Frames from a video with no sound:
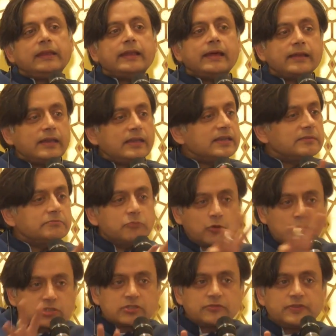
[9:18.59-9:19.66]
Now, in India,
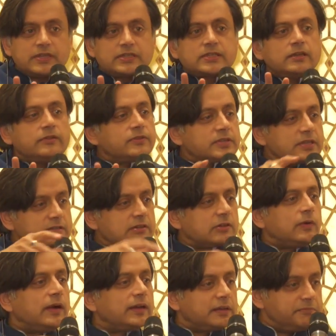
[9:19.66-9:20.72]
most of these services
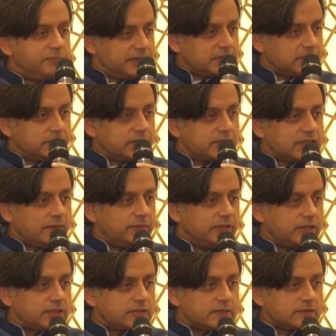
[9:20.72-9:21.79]
require competitive
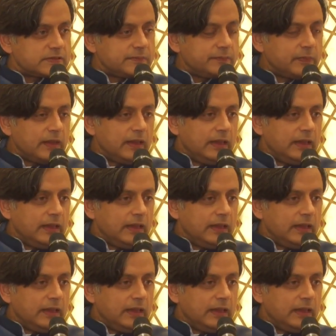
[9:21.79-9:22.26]
examinations.